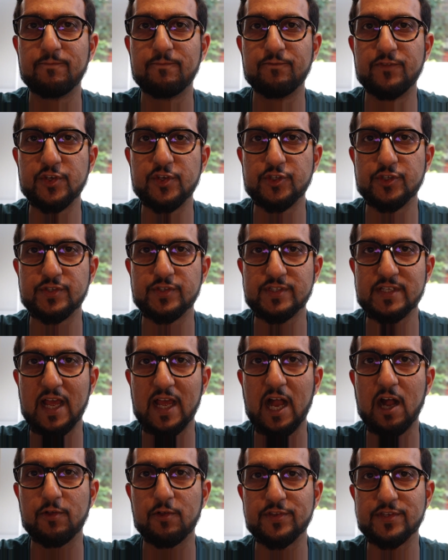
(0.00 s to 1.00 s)
envisions
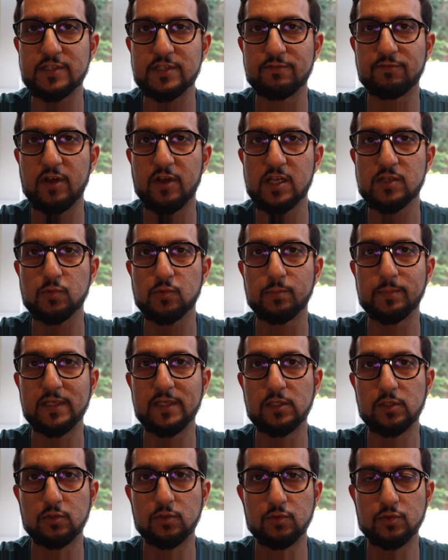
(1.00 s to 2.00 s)
how this device will
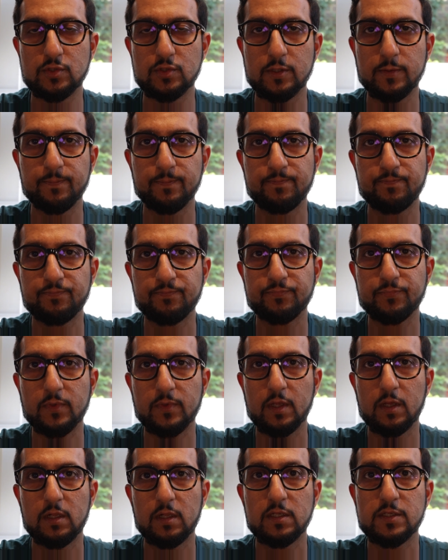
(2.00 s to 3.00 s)
be used.
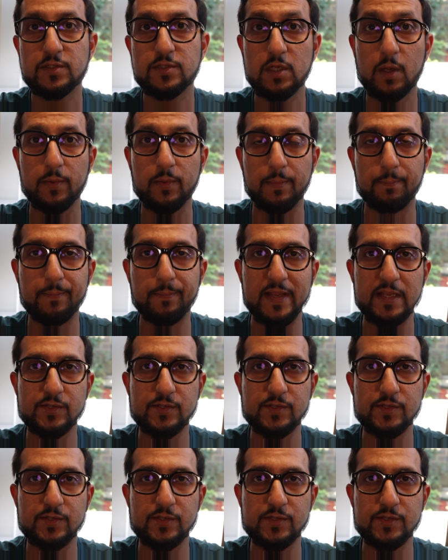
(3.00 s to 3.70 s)
Let's start with the